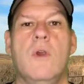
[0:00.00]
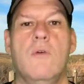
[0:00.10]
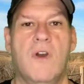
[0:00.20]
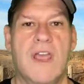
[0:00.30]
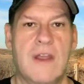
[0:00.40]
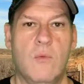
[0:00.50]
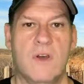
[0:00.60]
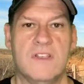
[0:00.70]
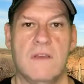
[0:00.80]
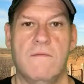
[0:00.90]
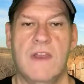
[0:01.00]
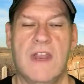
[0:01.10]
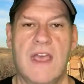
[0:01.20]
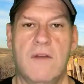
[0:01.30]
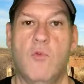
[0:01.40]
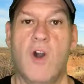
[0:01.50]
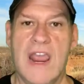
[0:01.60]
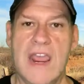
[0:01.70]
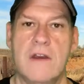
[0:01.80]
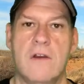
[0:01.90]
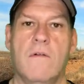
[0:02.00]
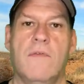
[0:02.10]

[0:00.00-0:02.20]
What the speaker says: we read was if it had rained or